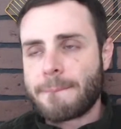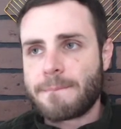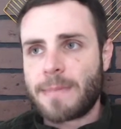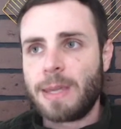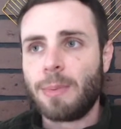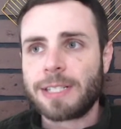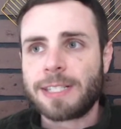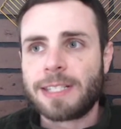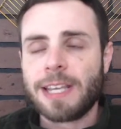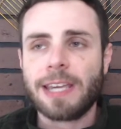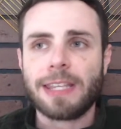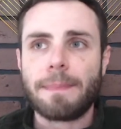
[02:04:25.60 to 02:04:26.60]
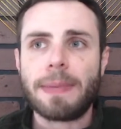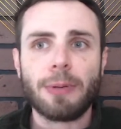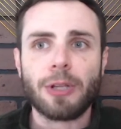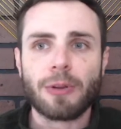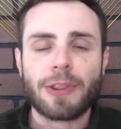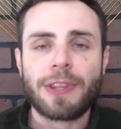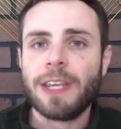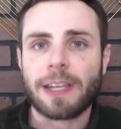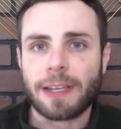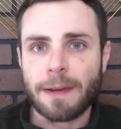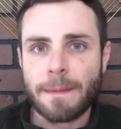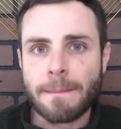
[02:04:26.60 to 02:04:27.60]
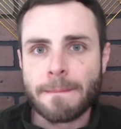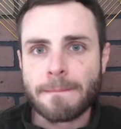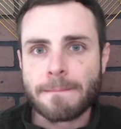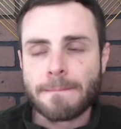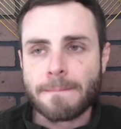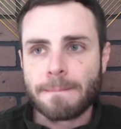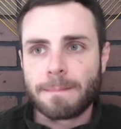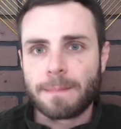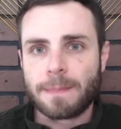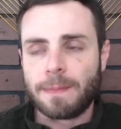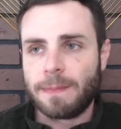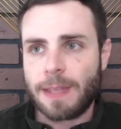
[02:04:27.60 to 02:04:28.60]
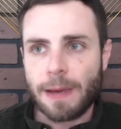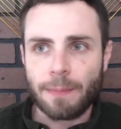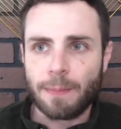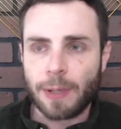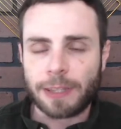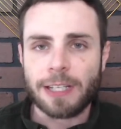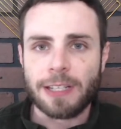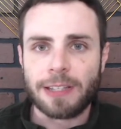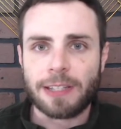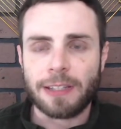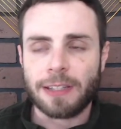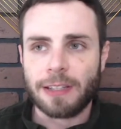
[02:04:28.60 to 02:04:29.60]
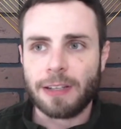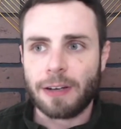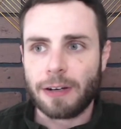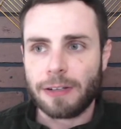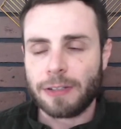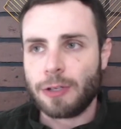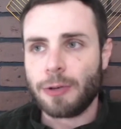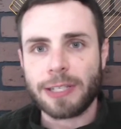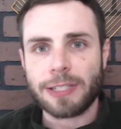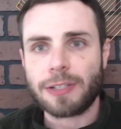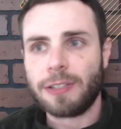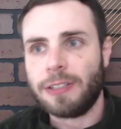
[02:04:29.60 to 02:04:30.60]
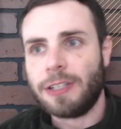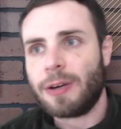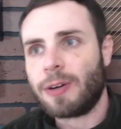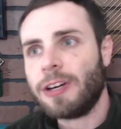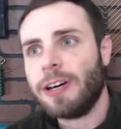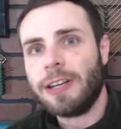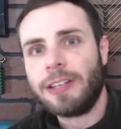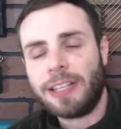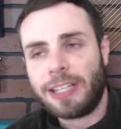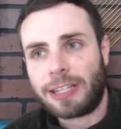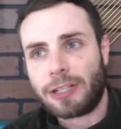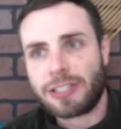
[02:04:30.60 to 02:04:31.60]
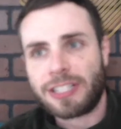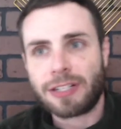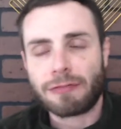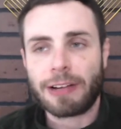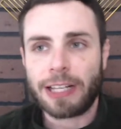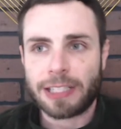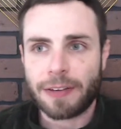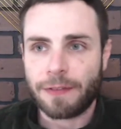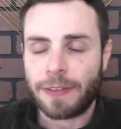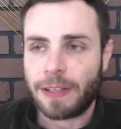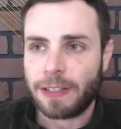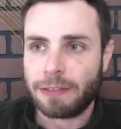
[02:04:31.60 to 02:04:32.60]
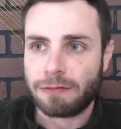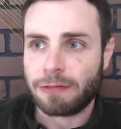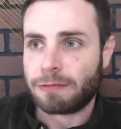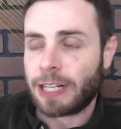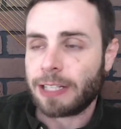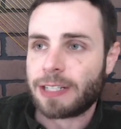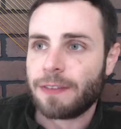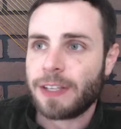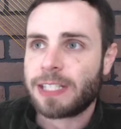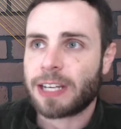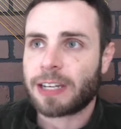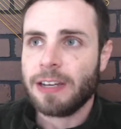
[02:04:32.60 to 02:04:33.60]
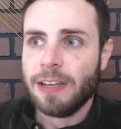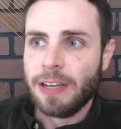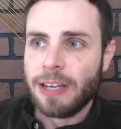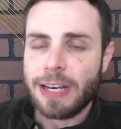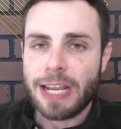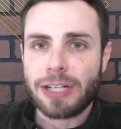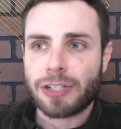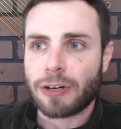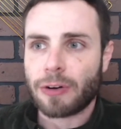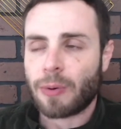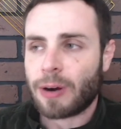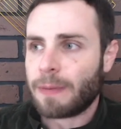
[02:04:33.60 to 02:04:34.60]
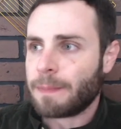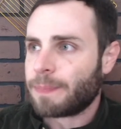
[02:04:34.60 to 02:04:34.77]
He wasn't saying that people don't think that what they are doing is, good, and that there isn't a relativistic nature or